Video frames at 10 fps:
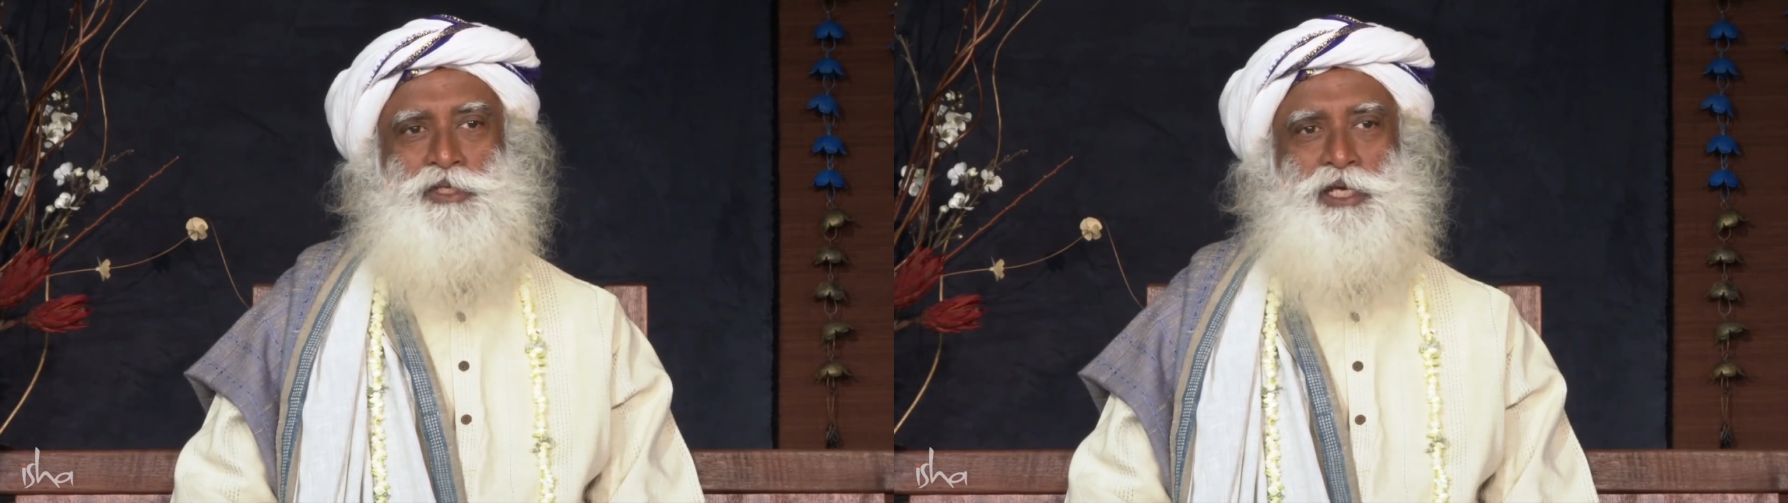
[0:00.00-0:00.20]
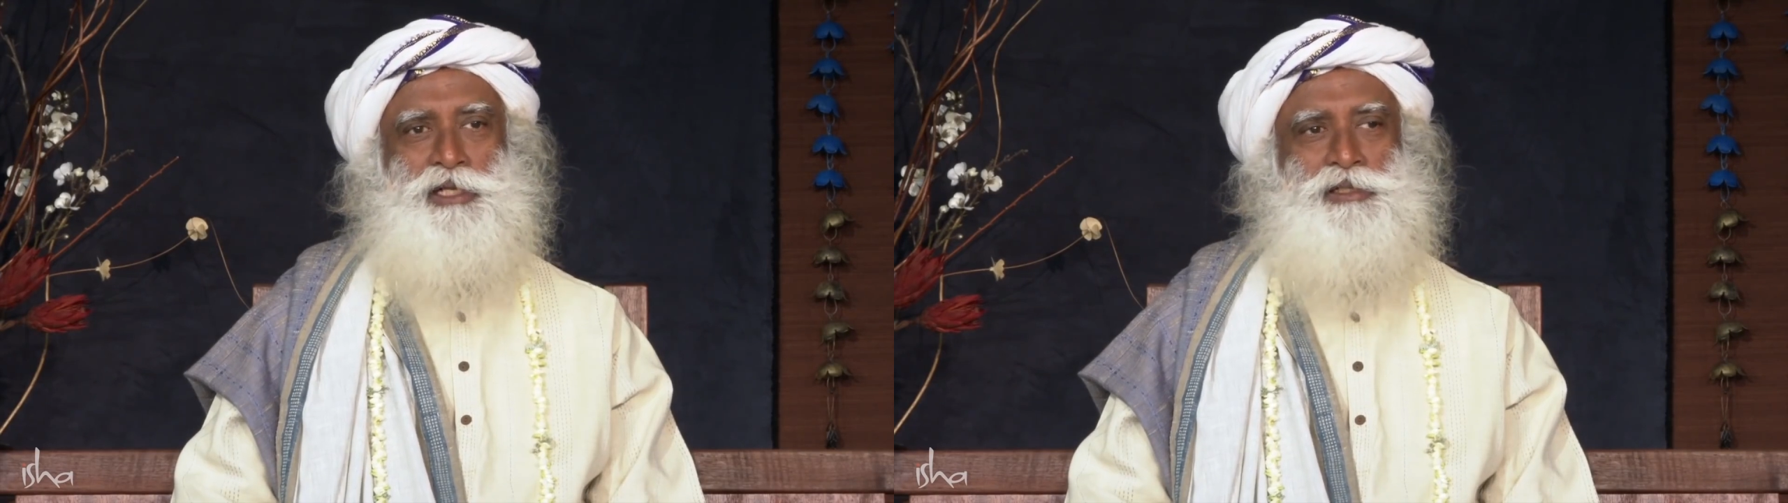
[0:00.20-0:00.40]

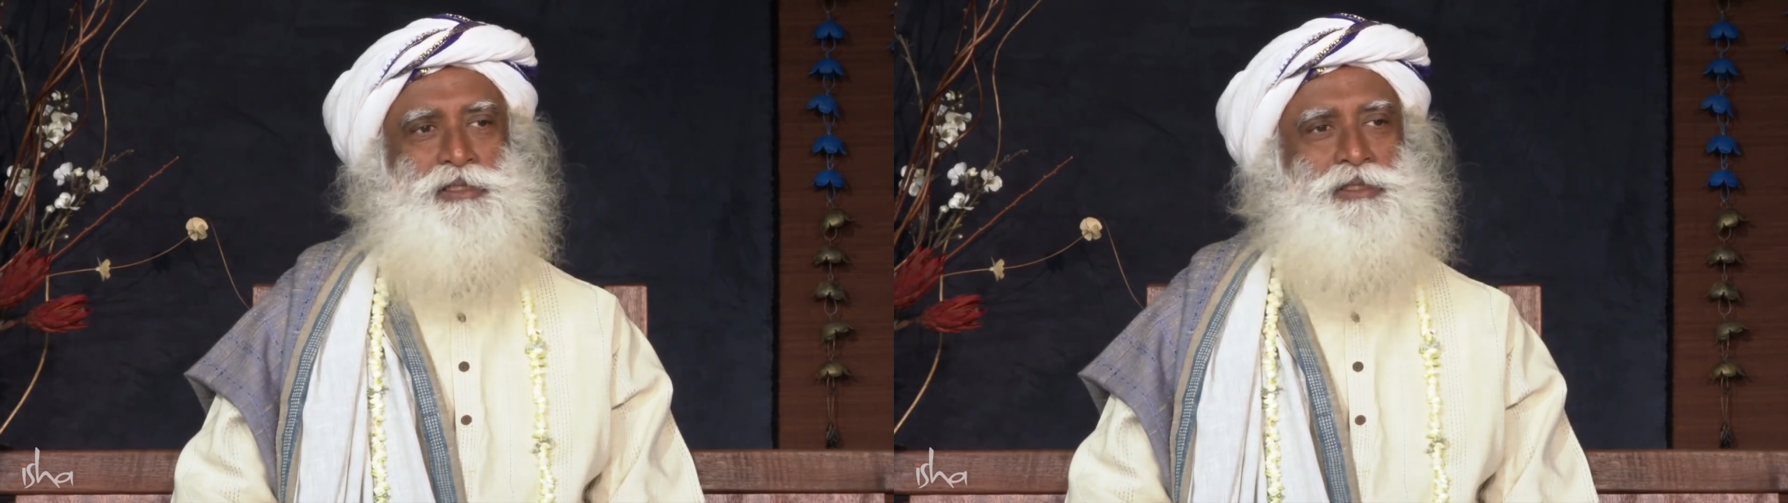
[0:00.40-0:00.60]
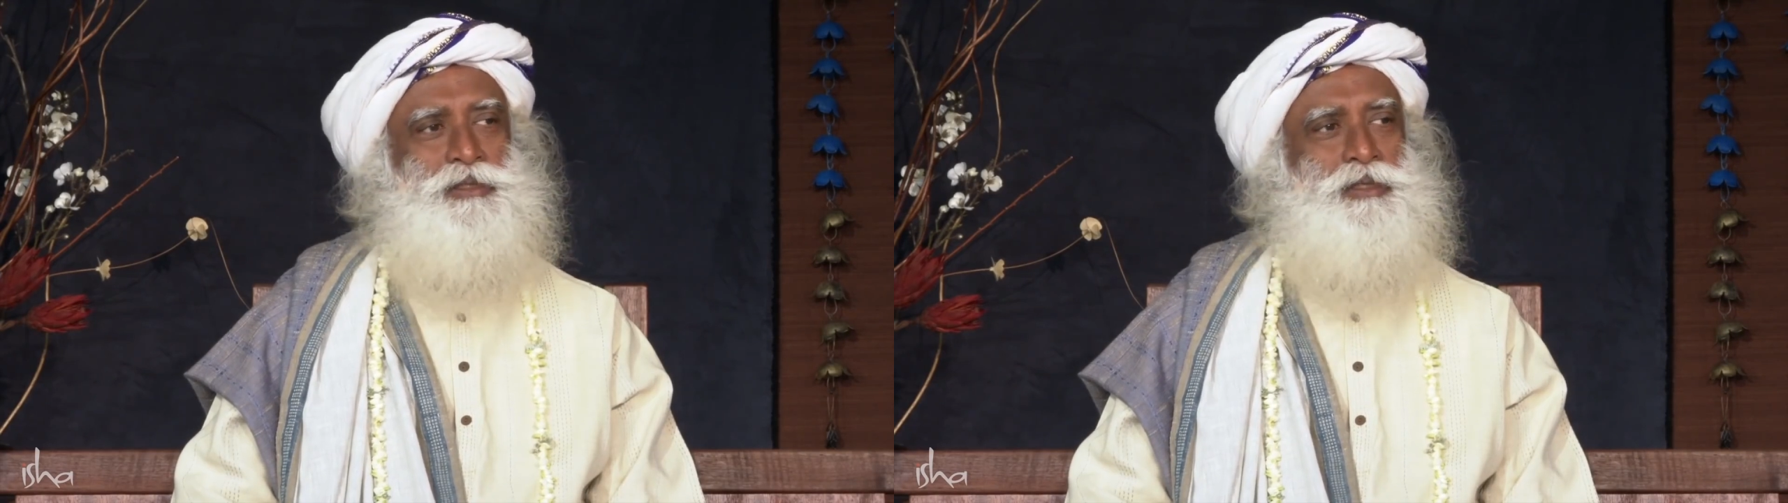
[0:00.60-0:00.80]

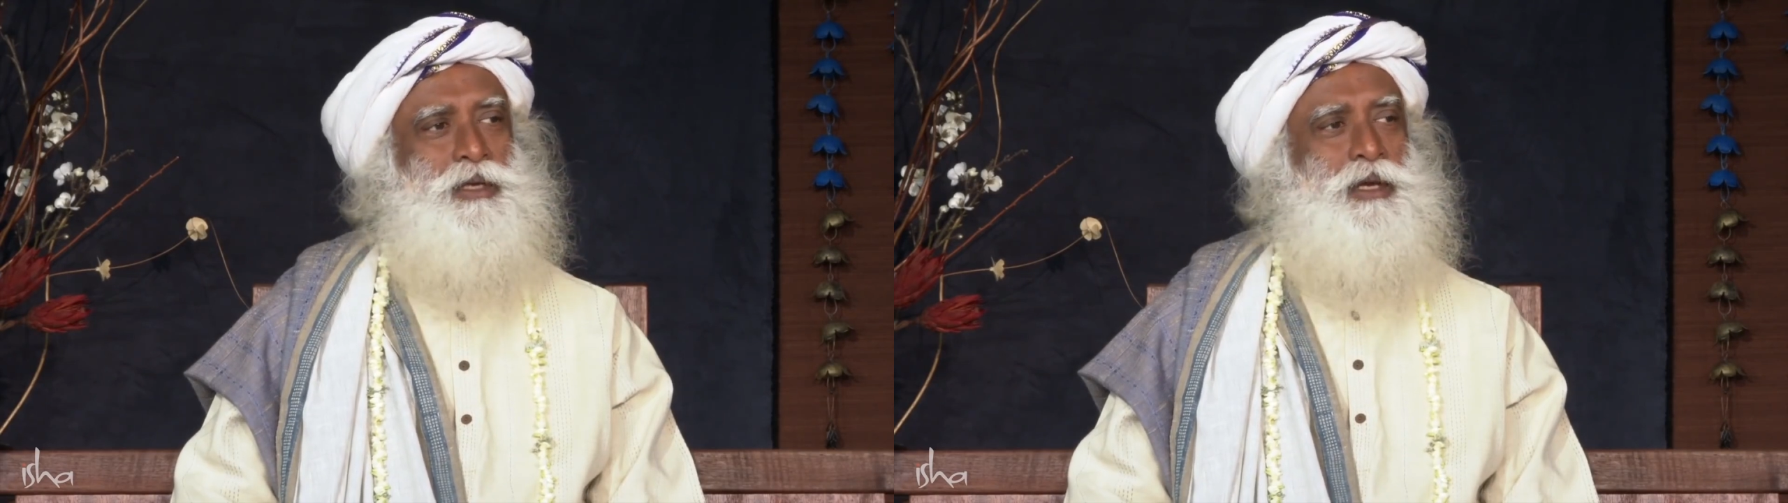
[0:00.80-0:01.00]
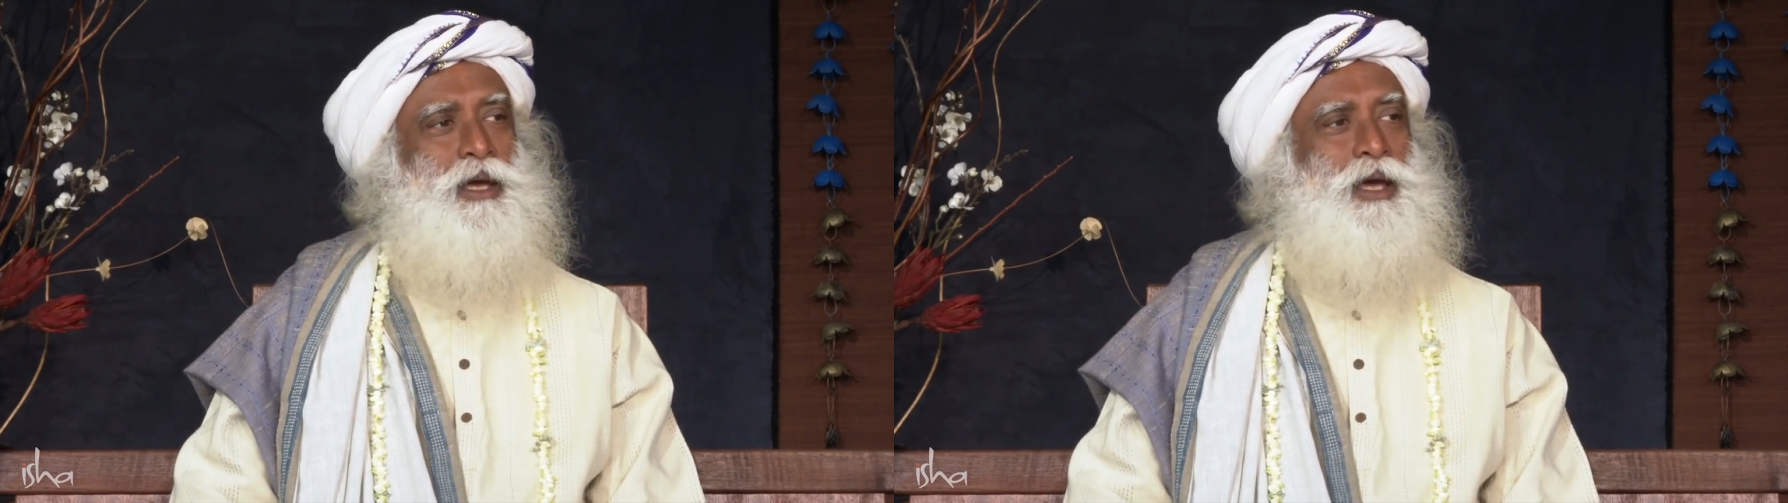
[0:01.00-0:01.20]
cells
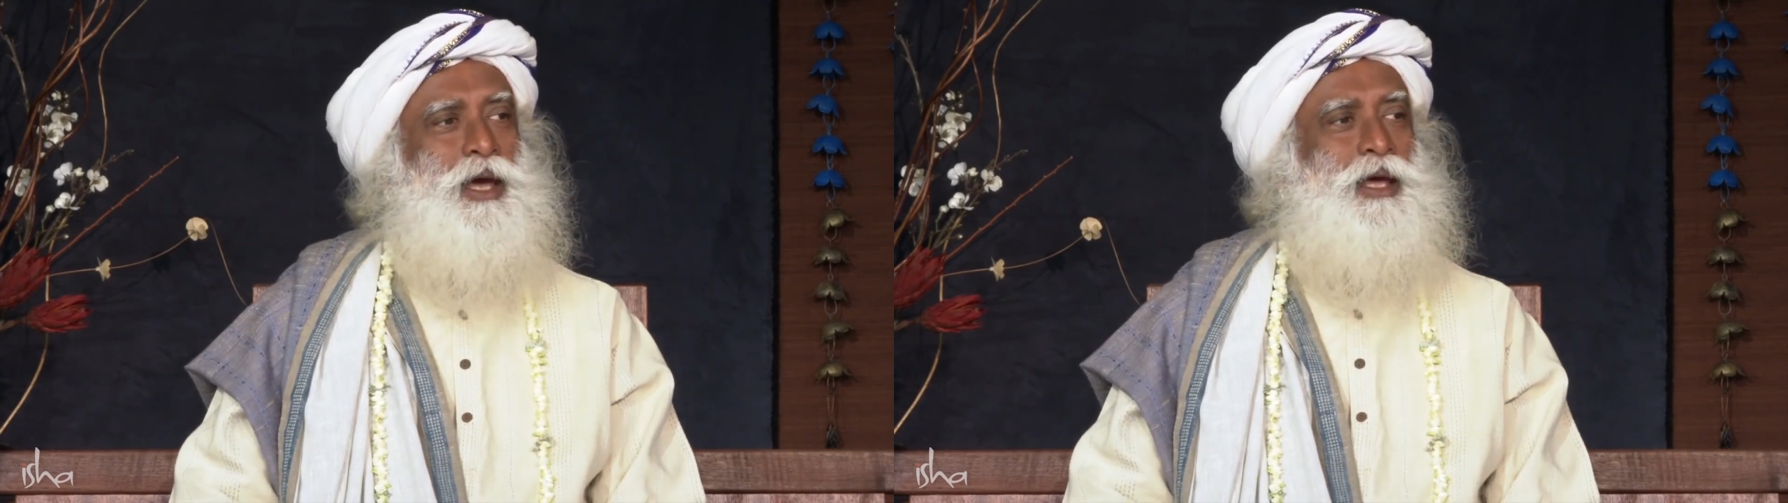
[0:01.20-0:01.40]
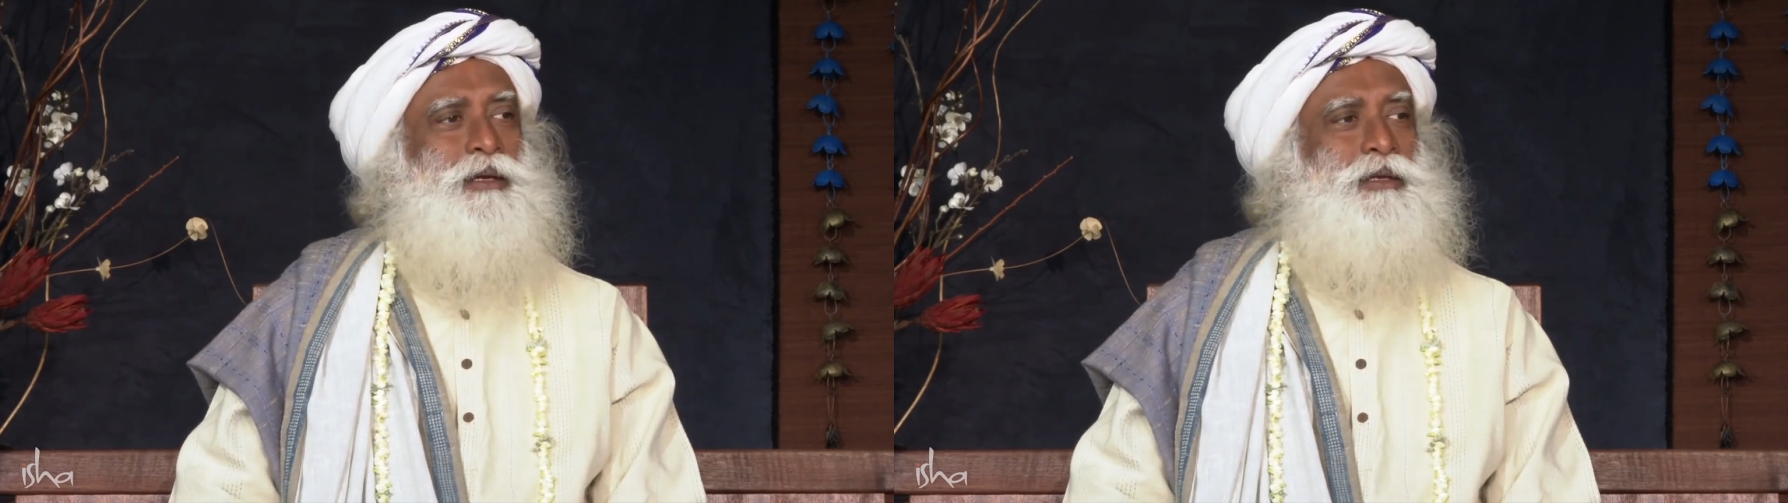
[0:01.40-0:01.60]

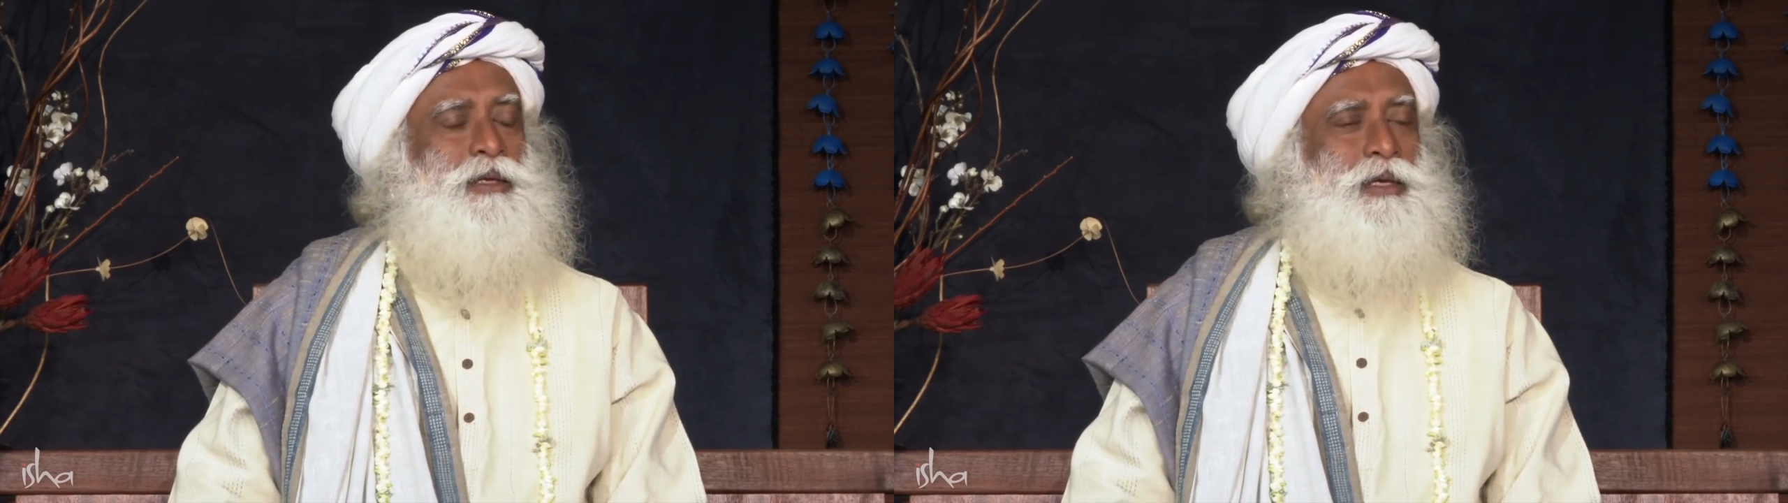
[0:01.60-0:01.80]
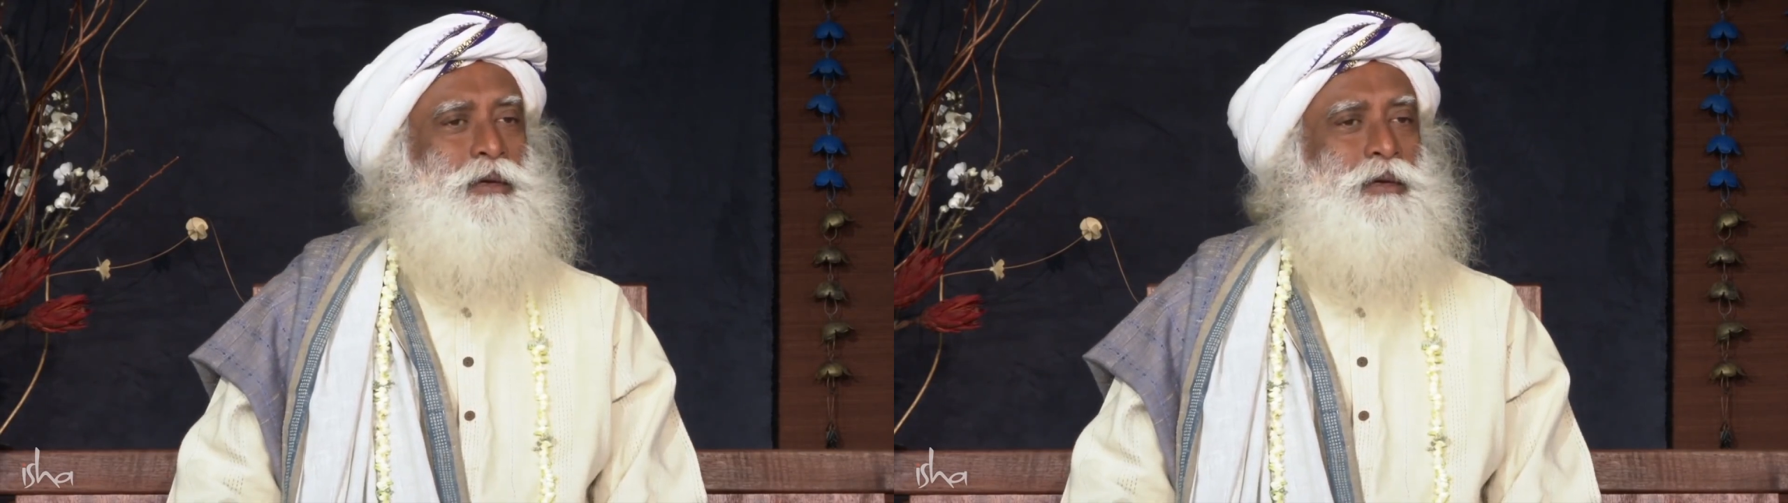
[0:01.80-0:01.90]
and